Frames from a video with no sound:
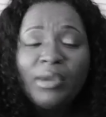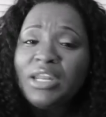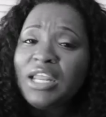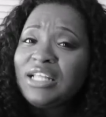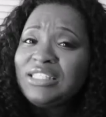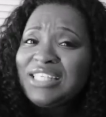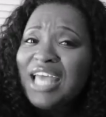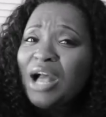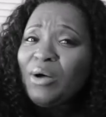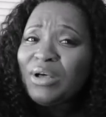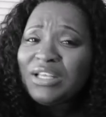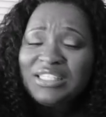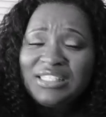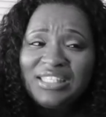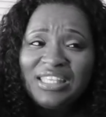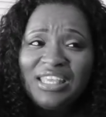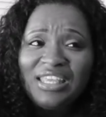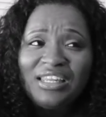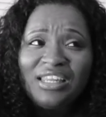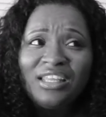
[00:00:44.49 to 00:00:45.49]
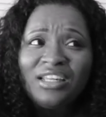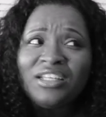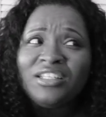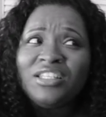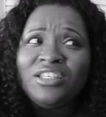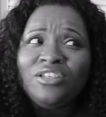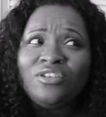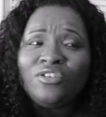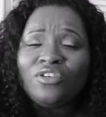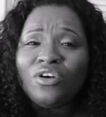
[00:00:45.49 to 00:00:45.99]
And that's how I seen it.
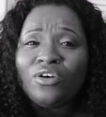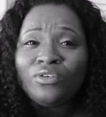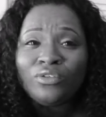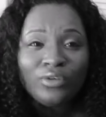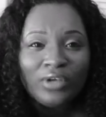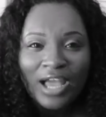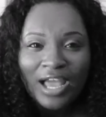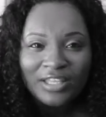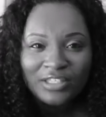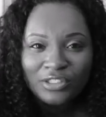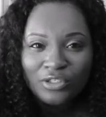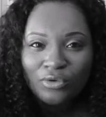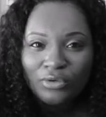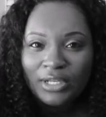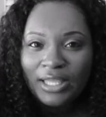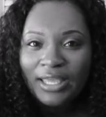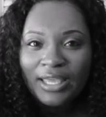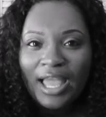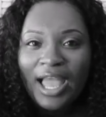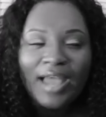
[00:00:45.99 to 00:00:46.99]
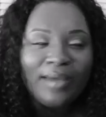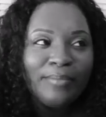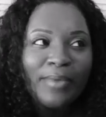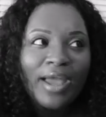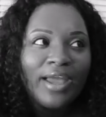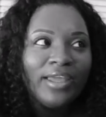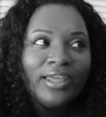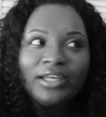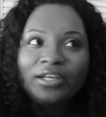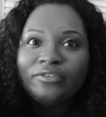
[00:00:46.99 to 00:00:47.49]
And you know, you guys know like I
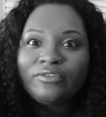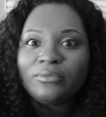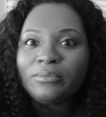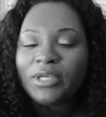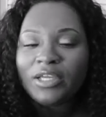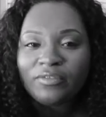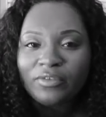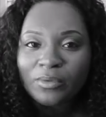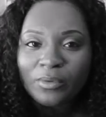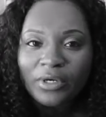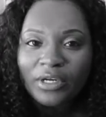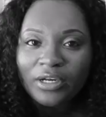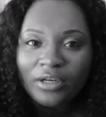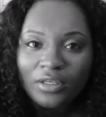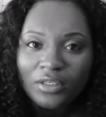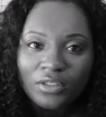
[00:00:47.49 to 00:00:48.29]
buy hair from everywhere.